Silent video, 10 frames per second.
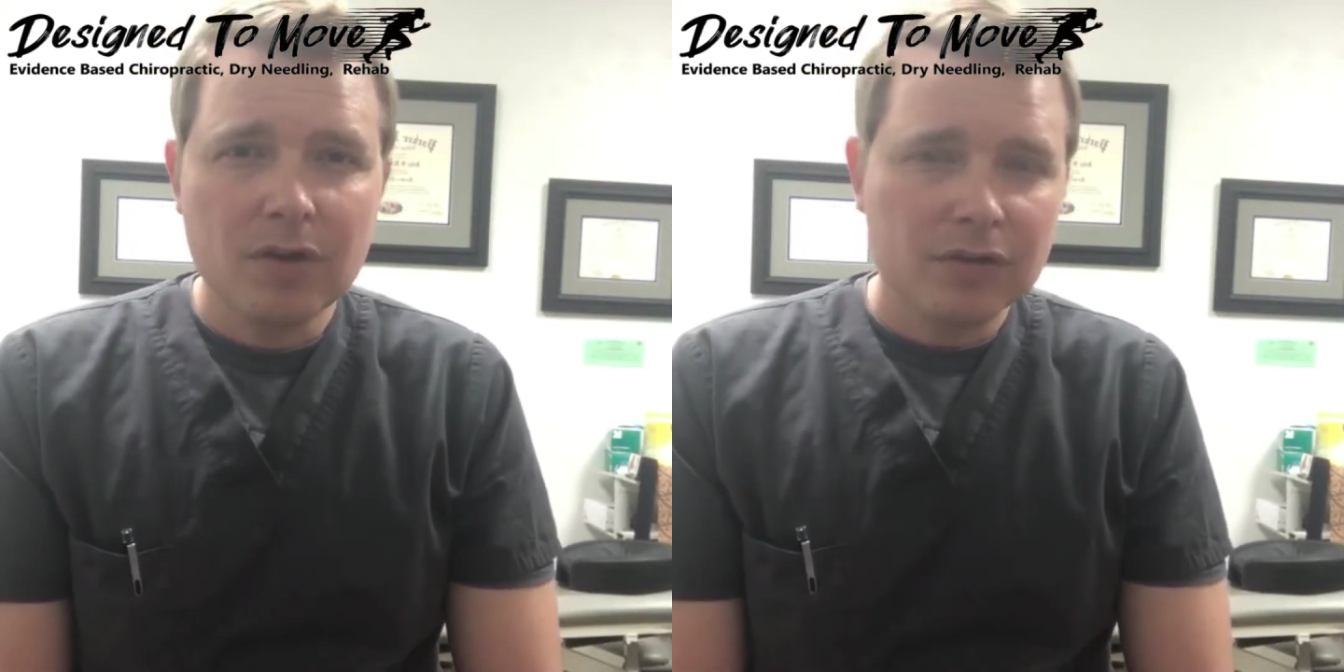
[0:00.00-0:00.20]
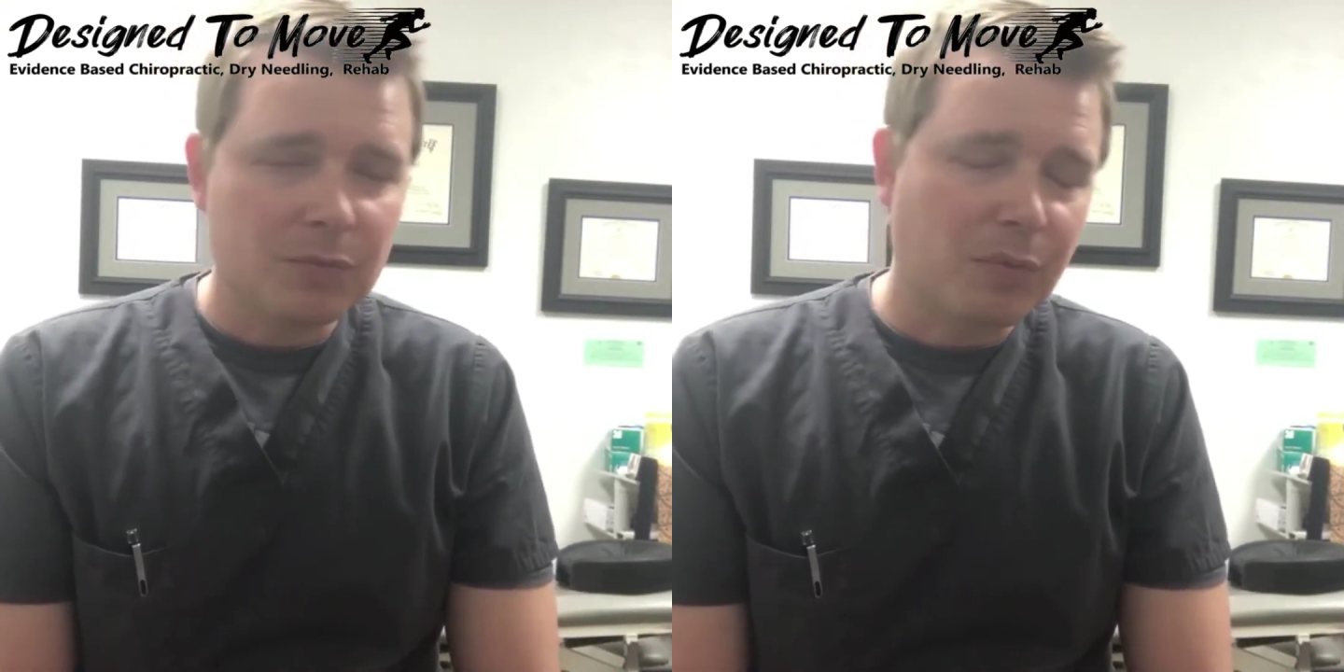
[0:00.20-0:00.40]

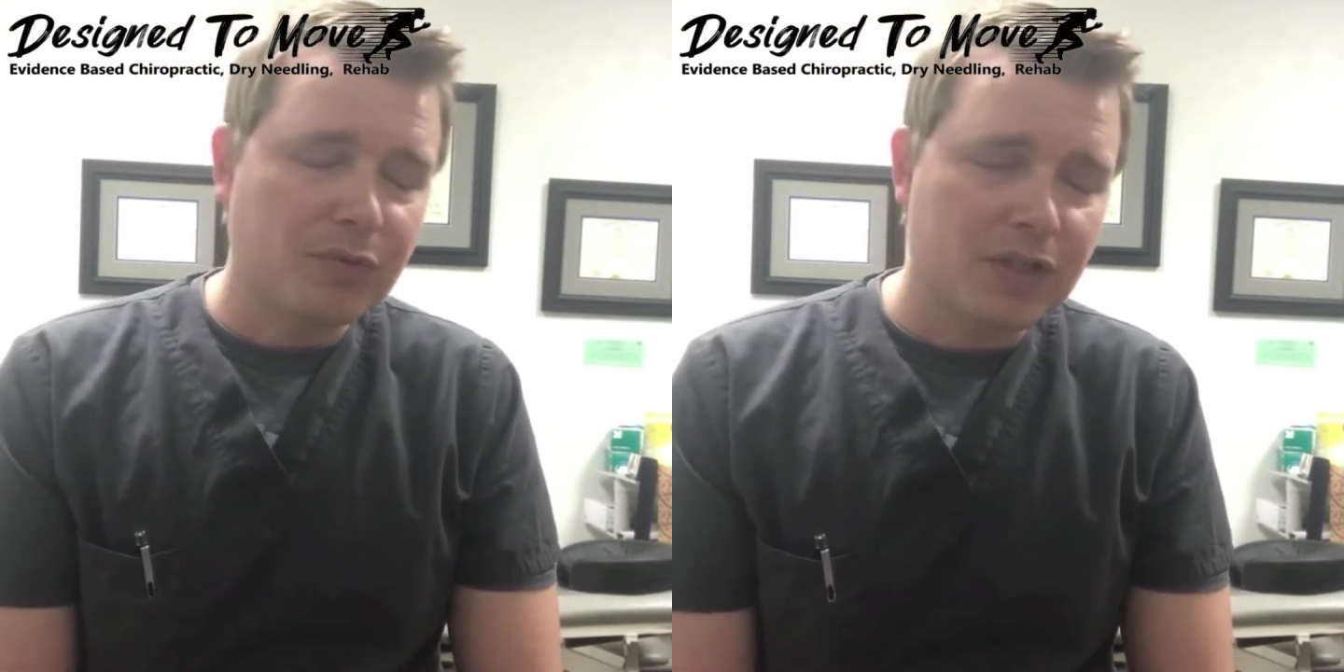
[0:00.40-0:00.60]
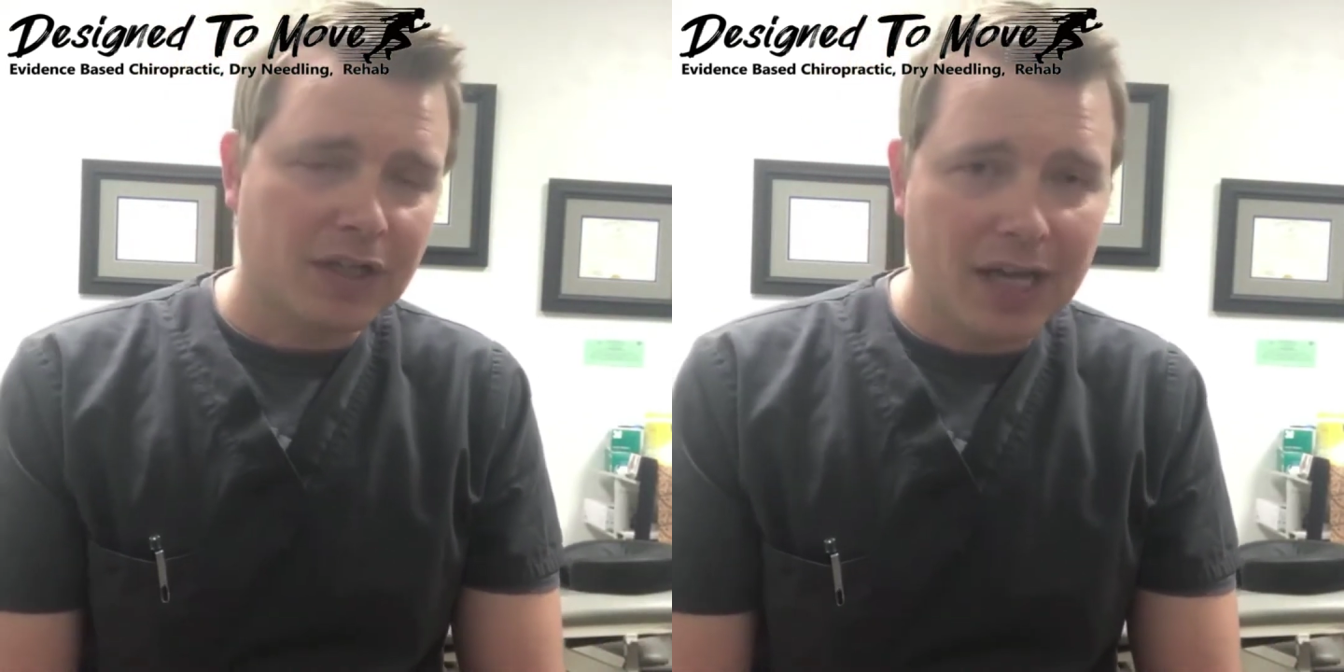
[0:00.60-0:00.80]
Some people
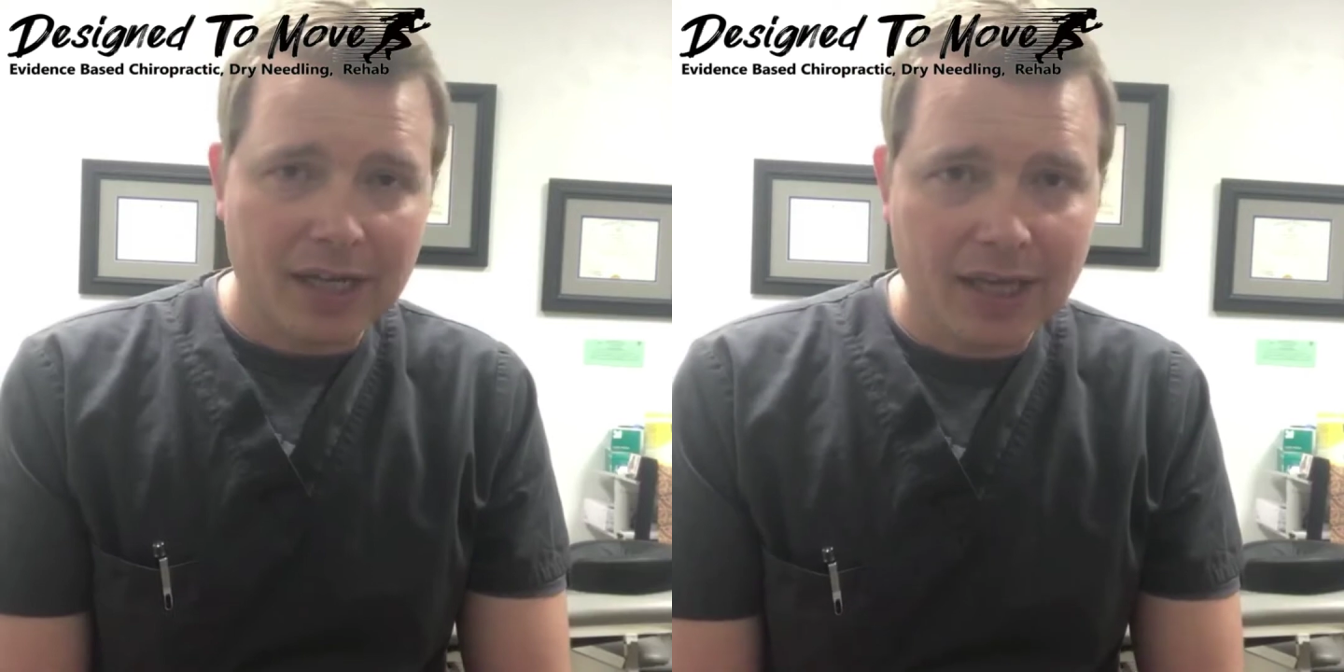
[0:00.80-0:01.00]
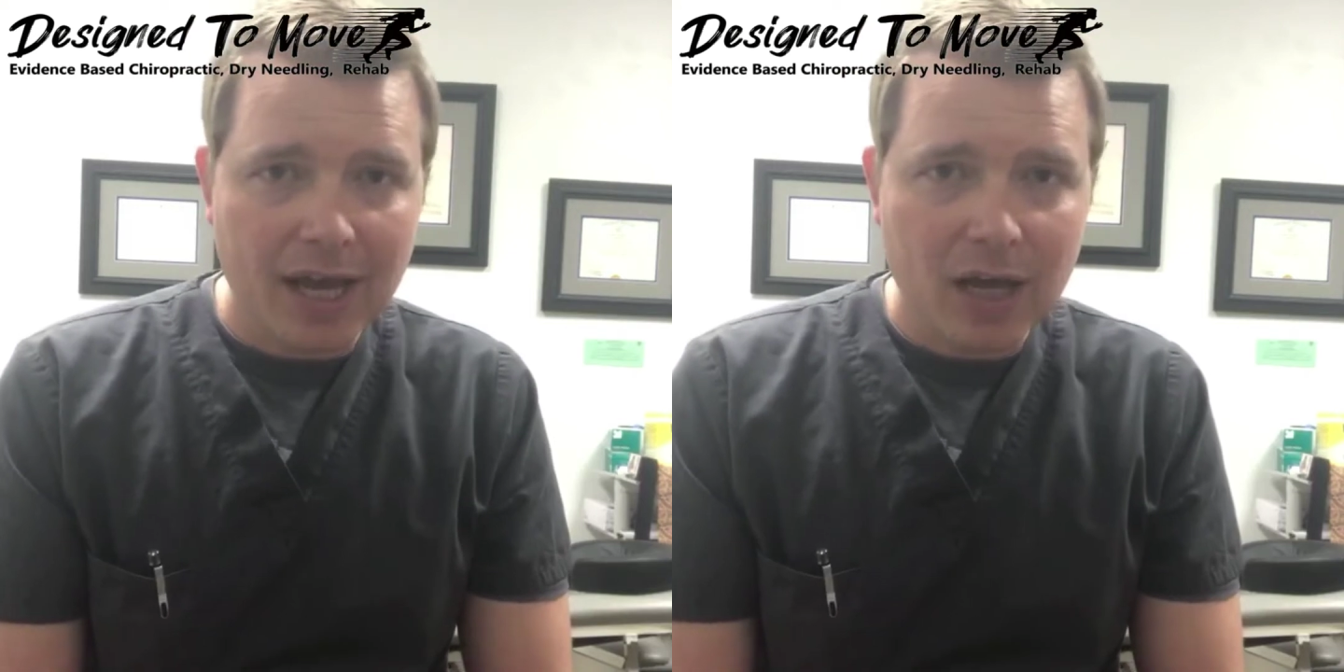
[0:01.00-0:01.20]
say
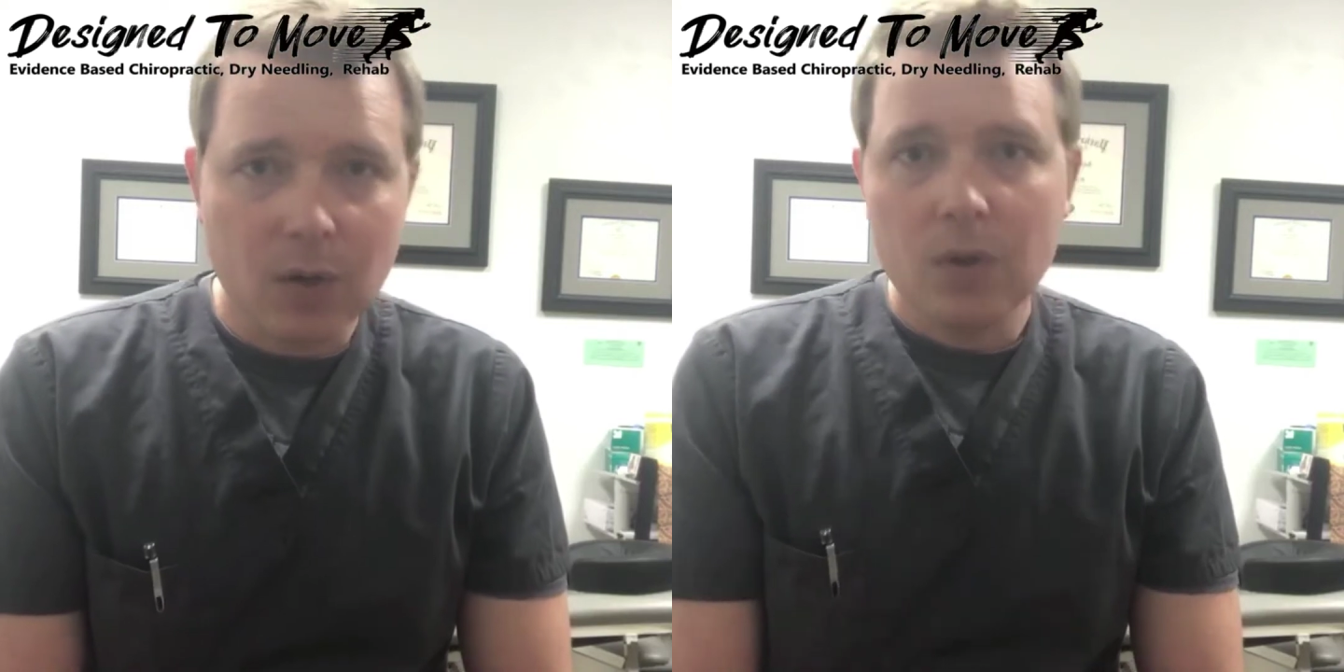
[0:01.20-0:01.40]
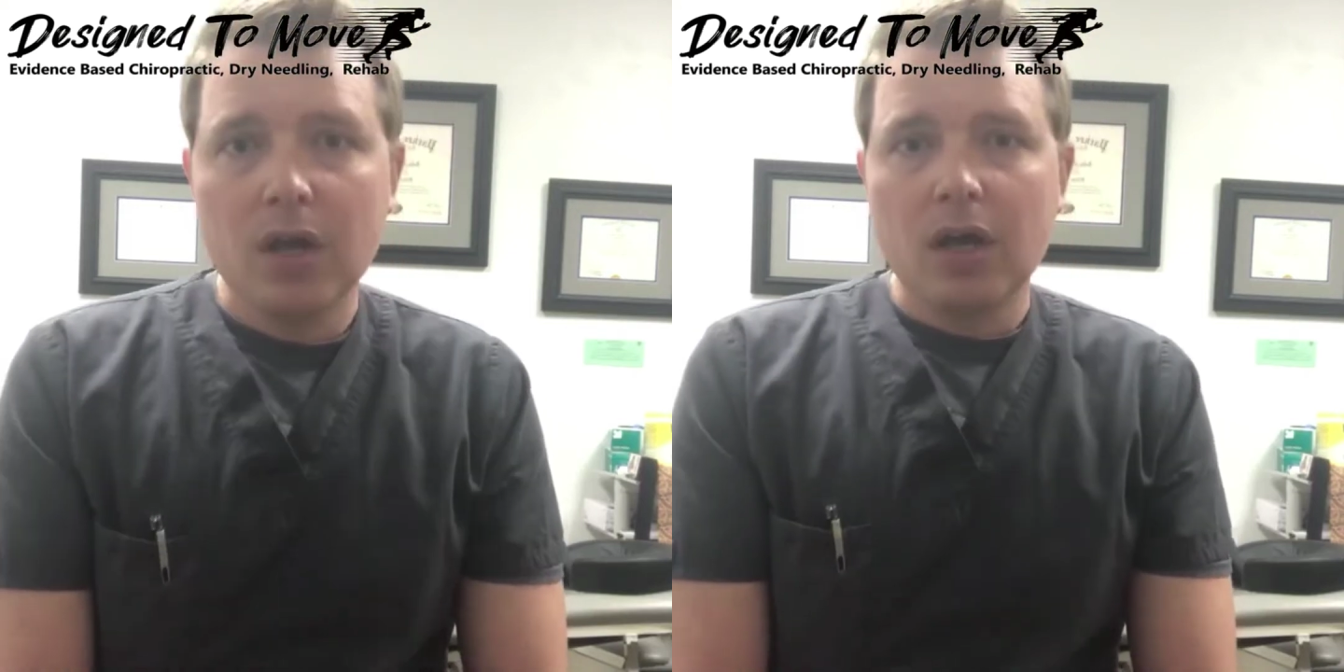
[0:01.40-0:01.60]
cat cow.